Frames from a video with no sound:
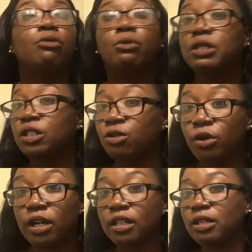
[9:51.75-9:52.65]
We wasn't
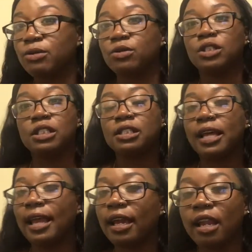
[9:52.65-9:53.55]
doing nothing, we was just
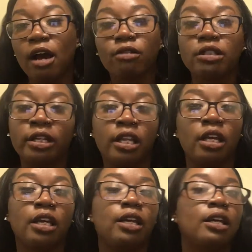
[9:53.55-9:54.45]
hanging out,
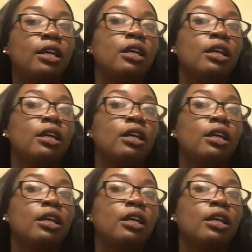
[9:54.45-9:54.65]
chilling.